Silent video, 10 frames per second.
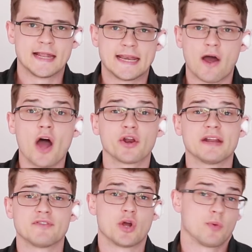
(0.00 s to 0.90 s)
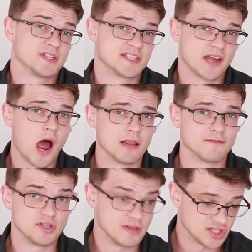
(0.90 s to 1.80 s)
Now, I don't even know what the style
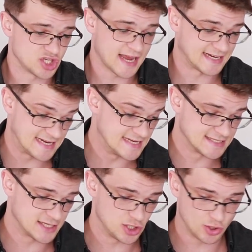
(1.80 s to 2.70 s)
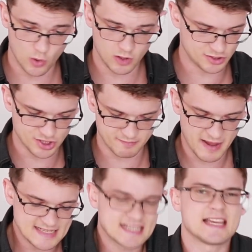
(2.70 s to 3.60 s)
of this jacket is that you'd call it, just
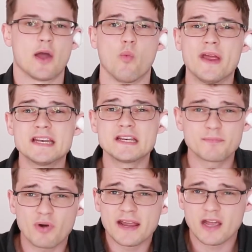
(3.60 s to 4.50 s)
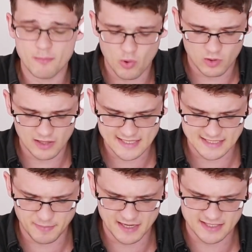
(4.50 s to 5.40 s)
basically a windbreaker more or
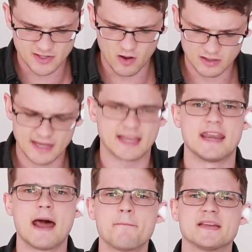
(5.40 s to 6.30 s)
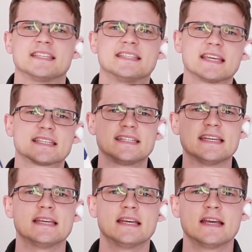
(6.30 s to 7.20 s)
less, but it's got like a number
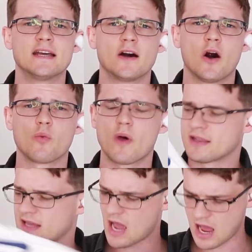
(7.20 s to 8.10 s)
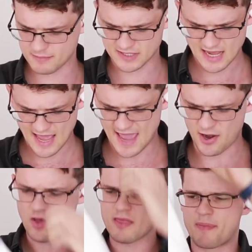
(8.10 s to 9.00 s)
60 on one of the arms, and
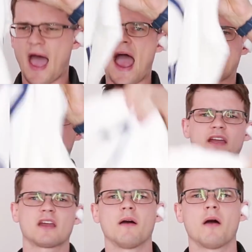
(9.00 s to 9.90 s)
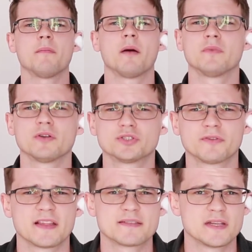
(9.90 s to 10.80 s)
on the back, like, I'm not sure
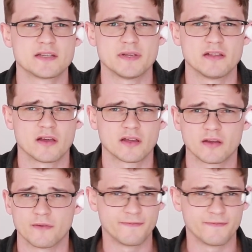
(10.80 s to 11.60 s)
if that's meant to be like a